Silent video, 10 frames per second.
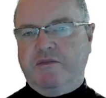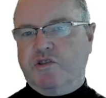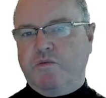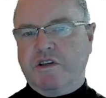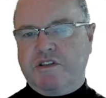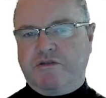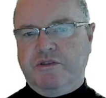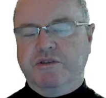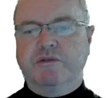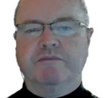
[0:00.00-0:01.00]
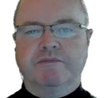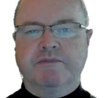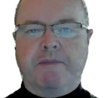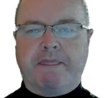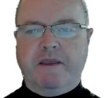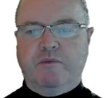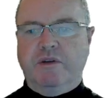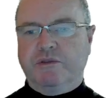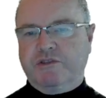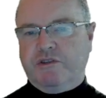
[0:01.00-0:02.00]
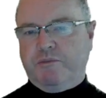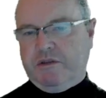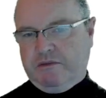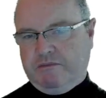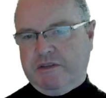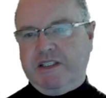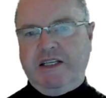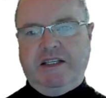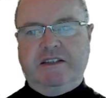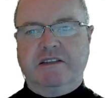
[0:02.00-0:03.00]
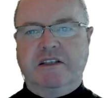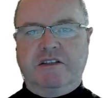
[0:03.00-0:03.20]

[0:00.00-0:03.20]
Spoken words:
twice through it will stop again.